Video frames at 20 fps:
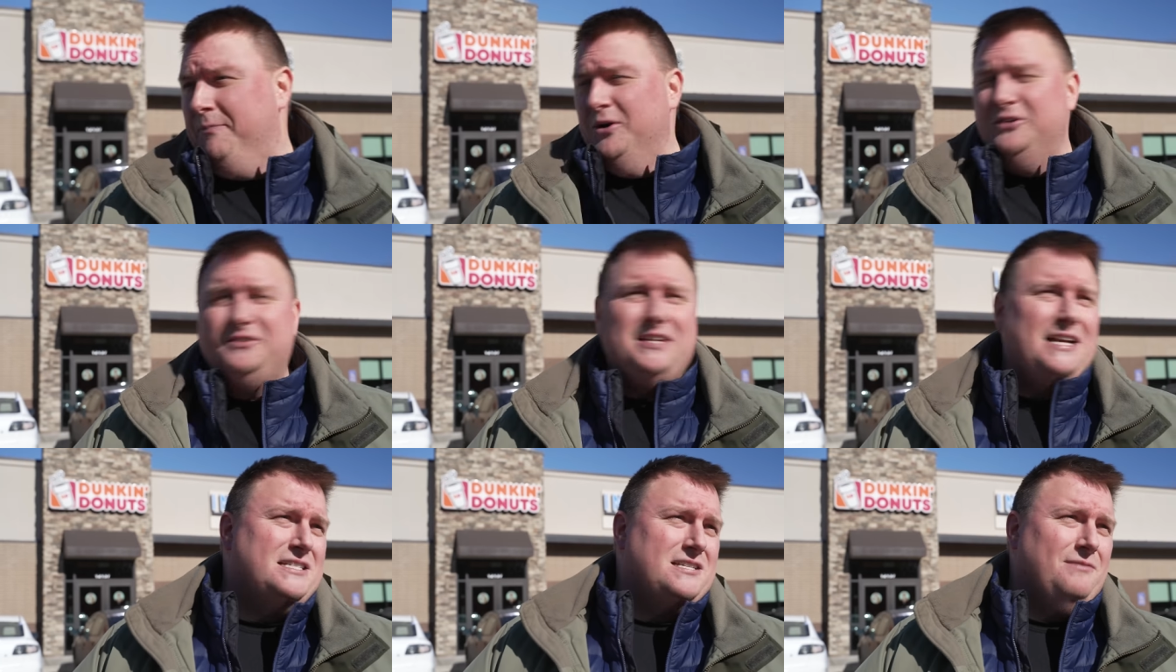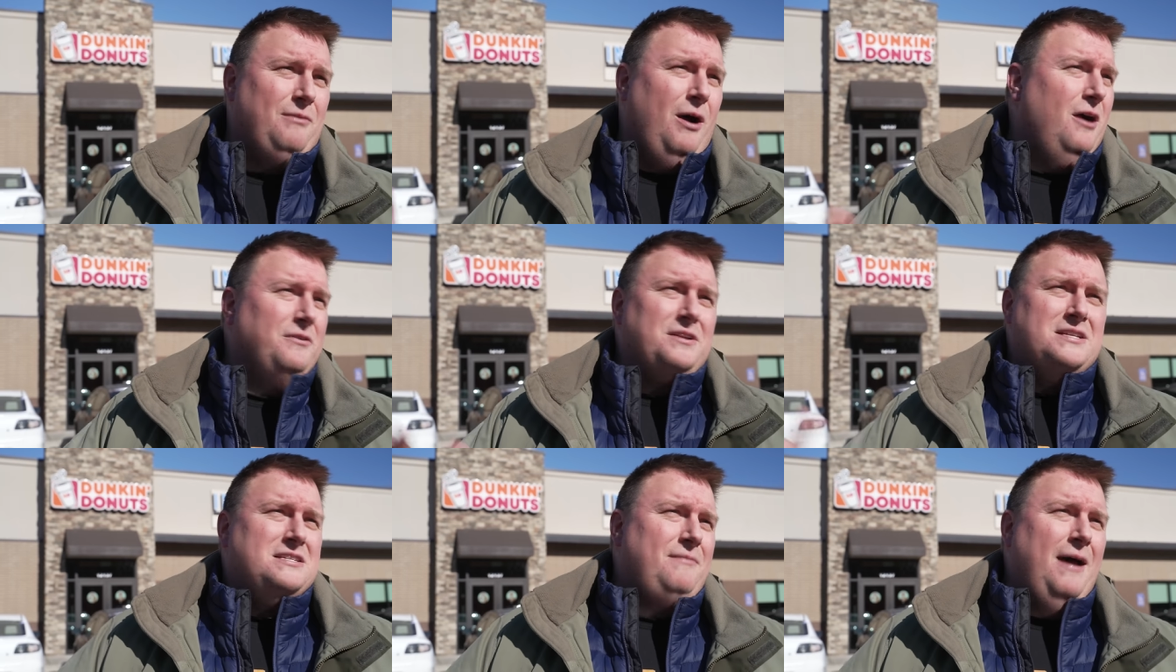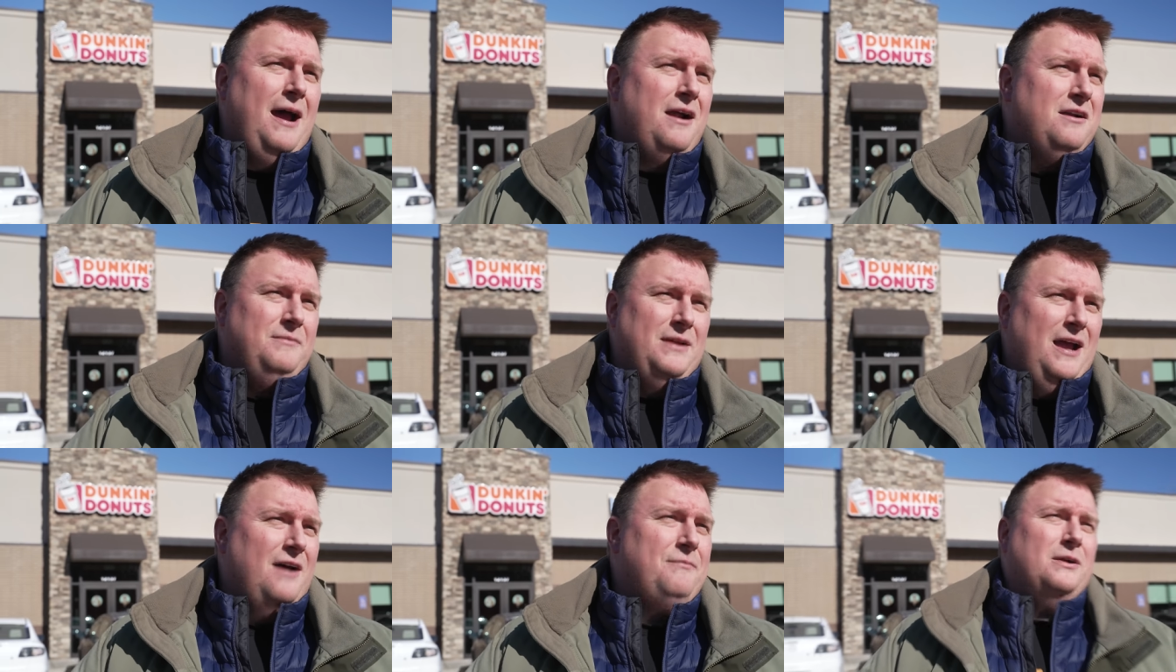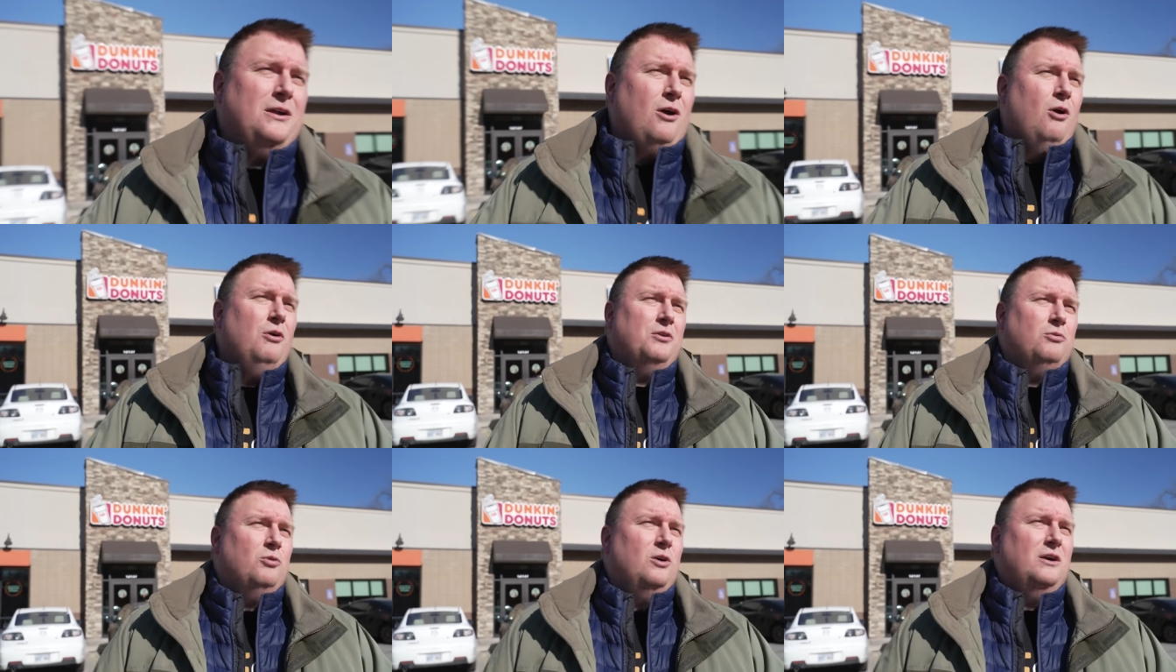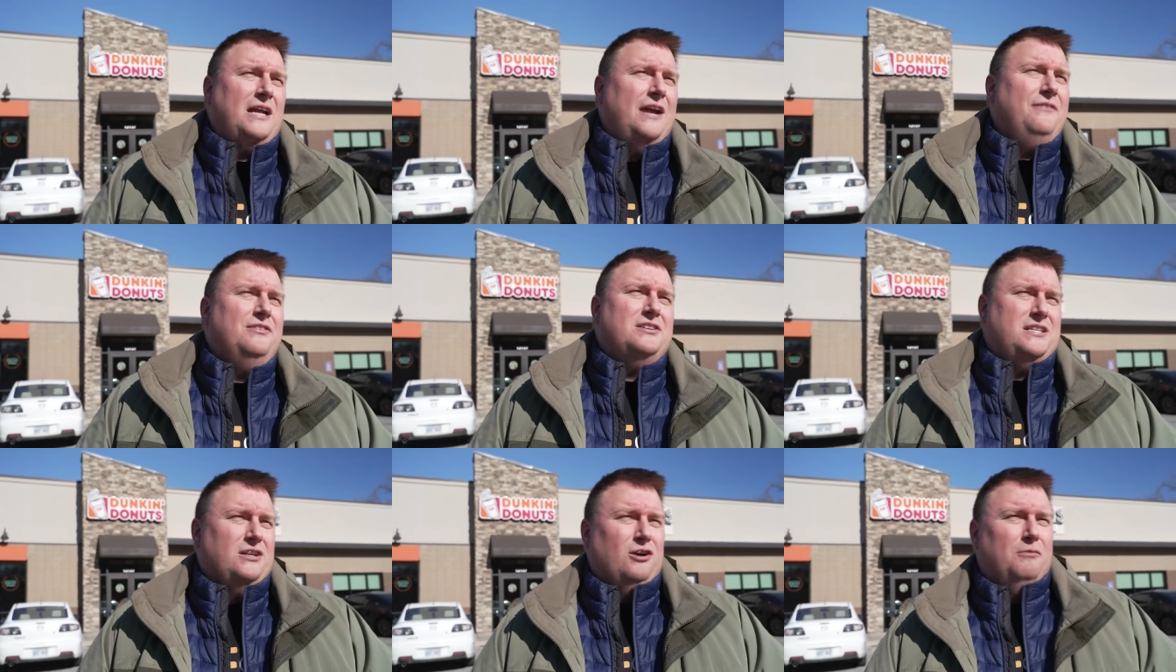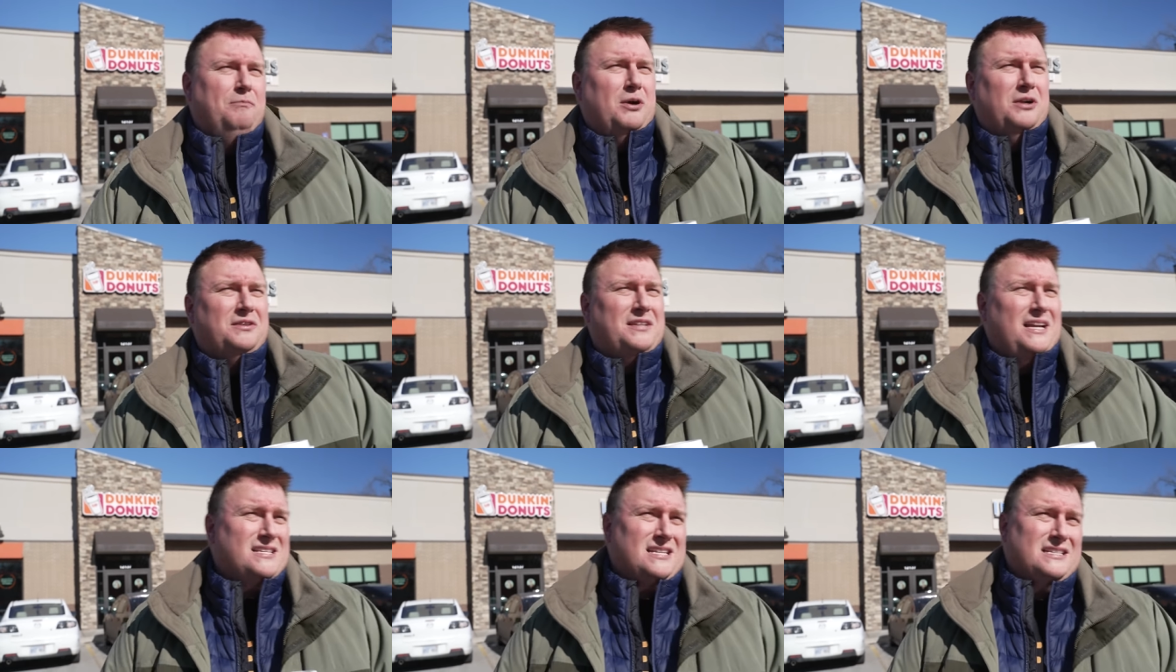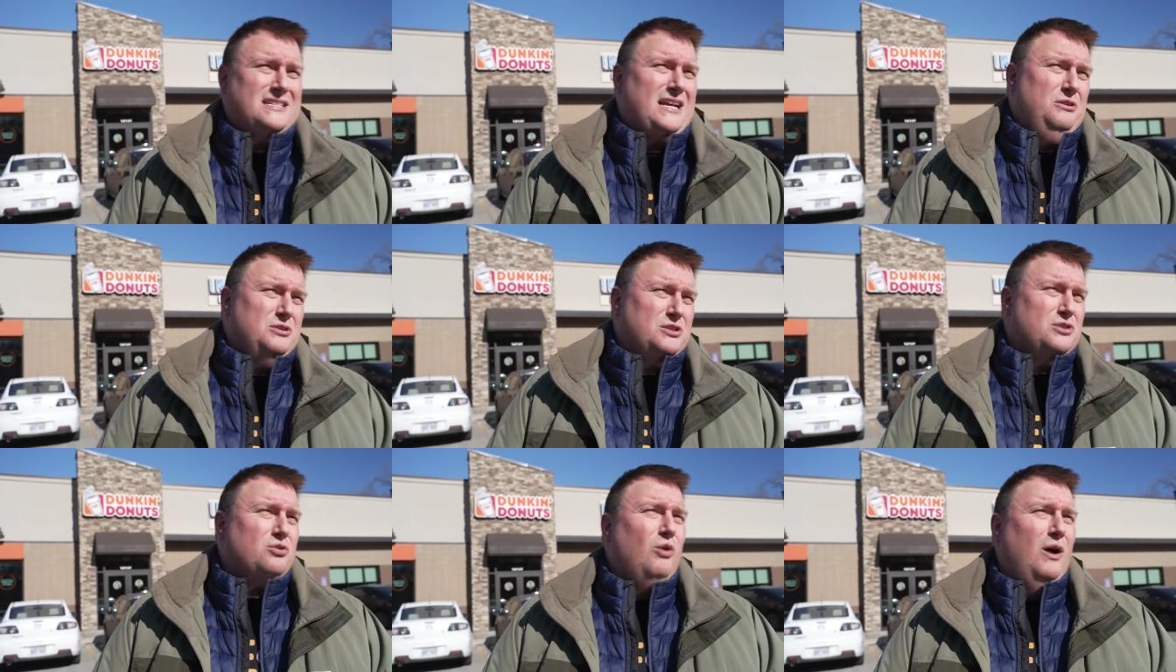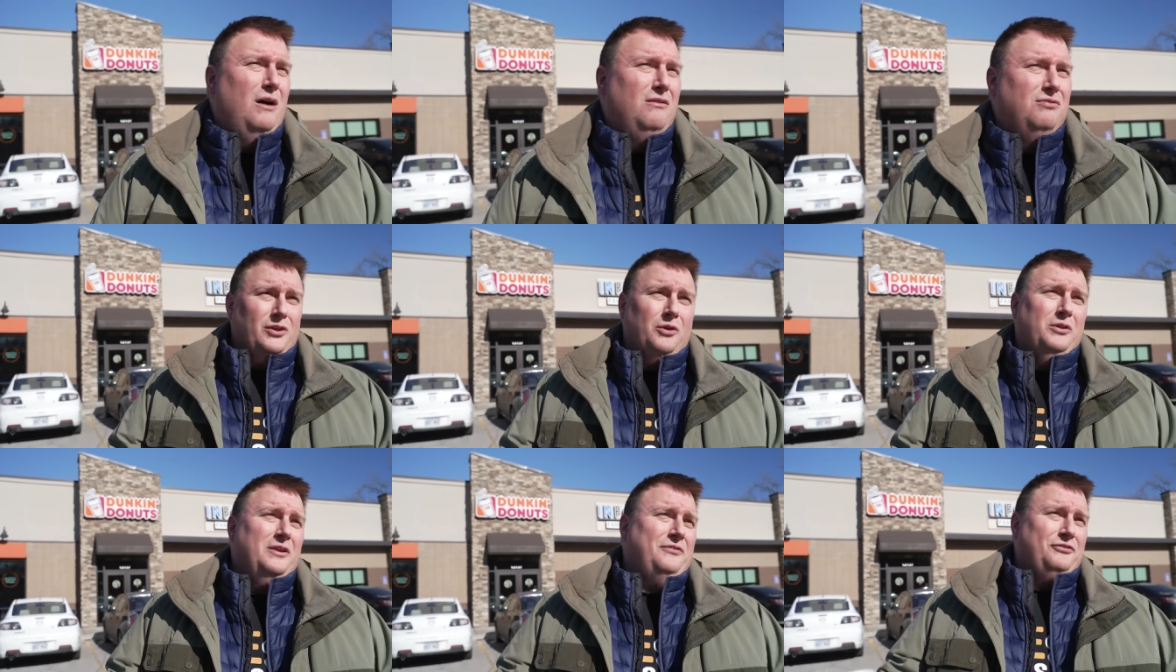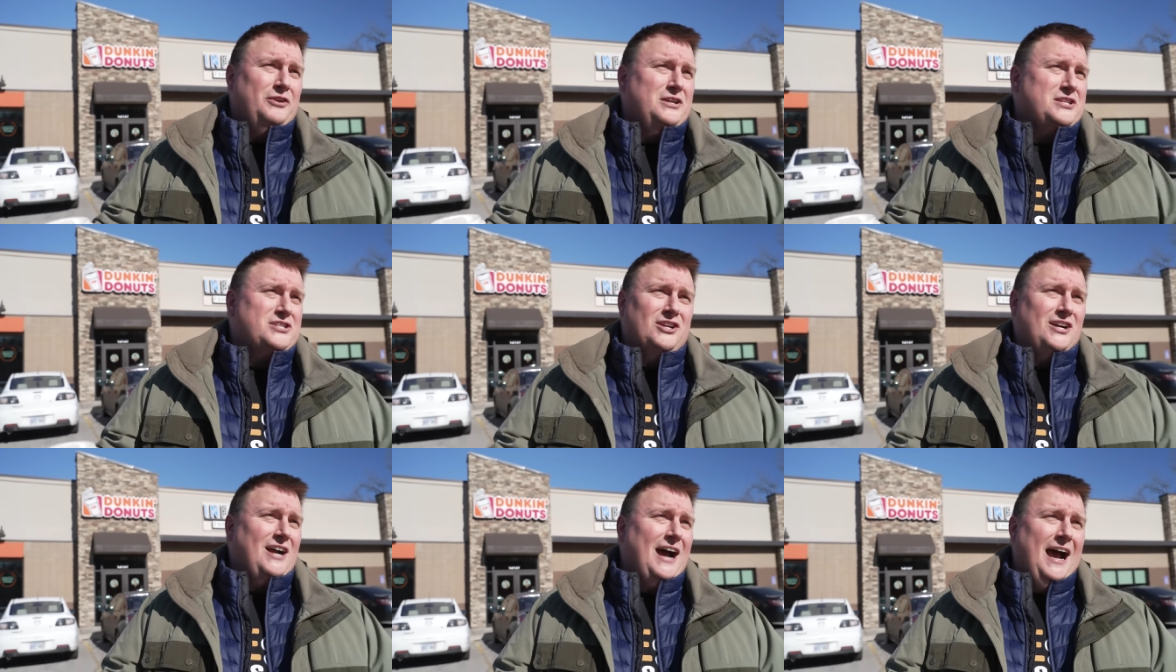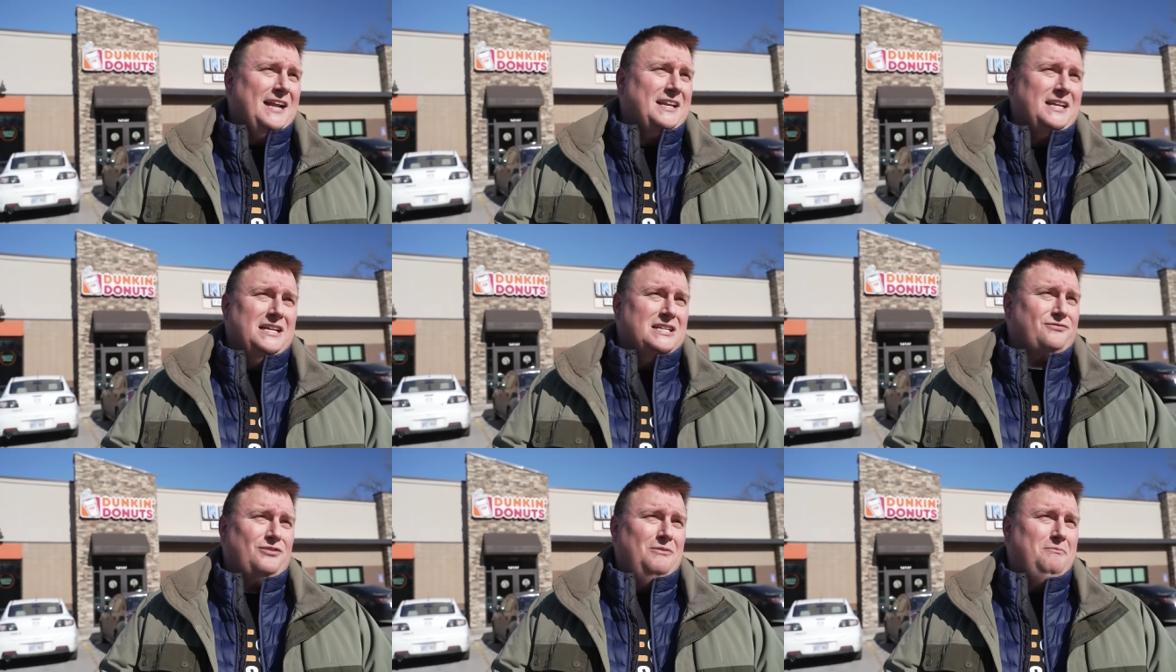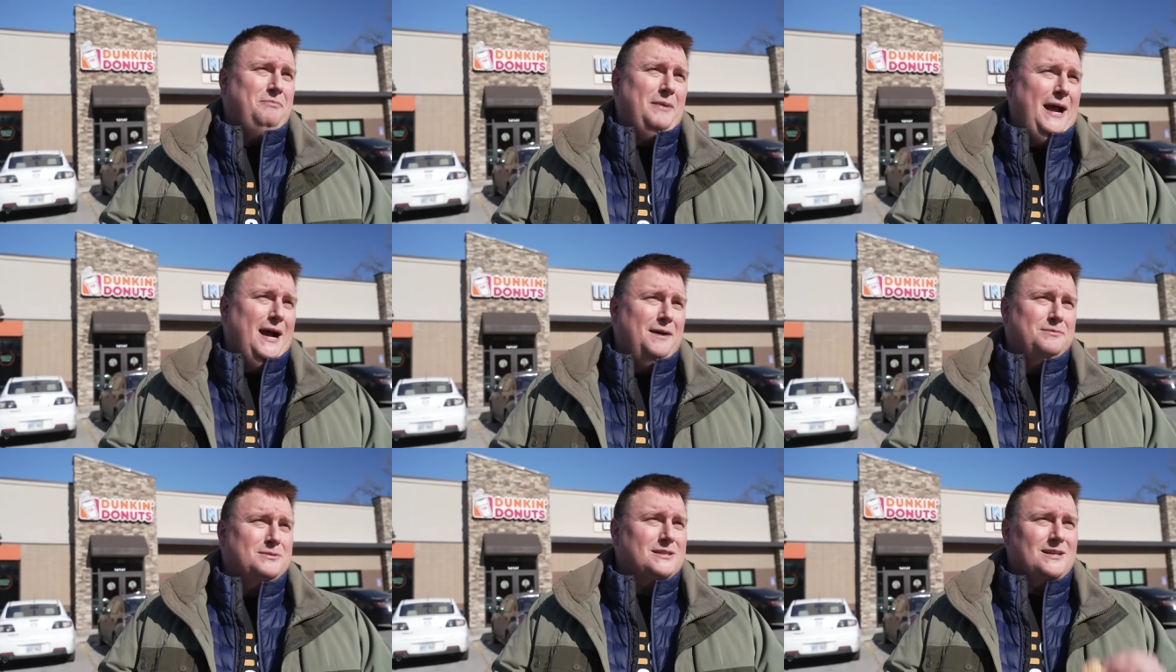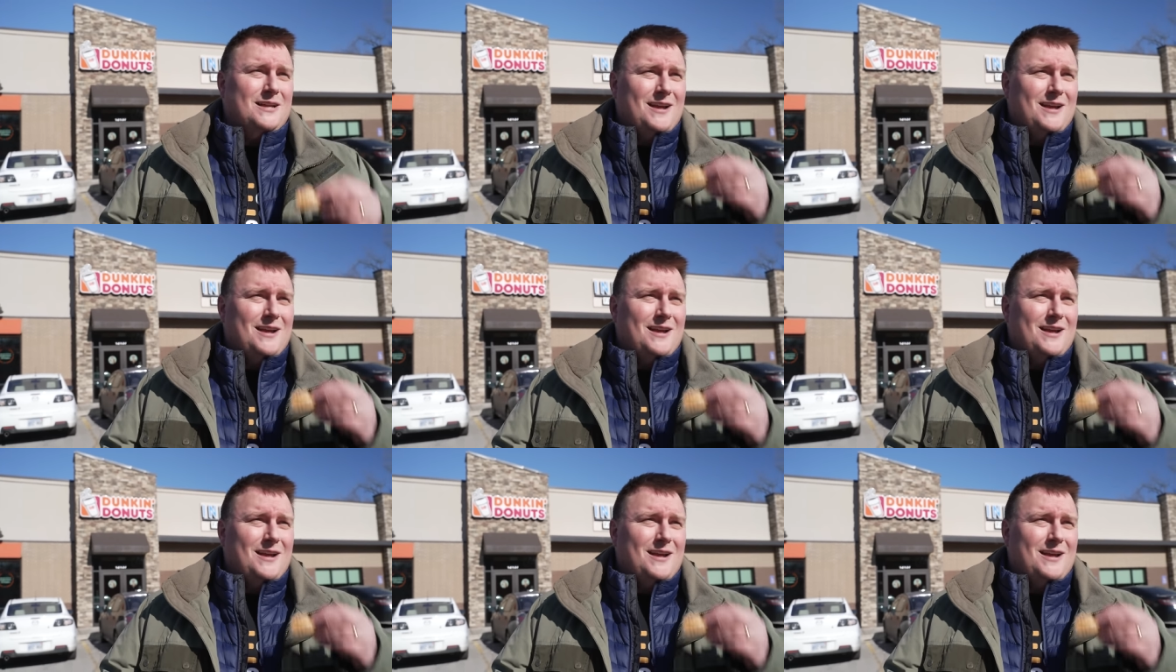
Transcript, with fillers: birthday's tomorrow. It doesn't matter to me. I've been going to work every single birthday since I was twelve. The only free sugar I need is from Babs.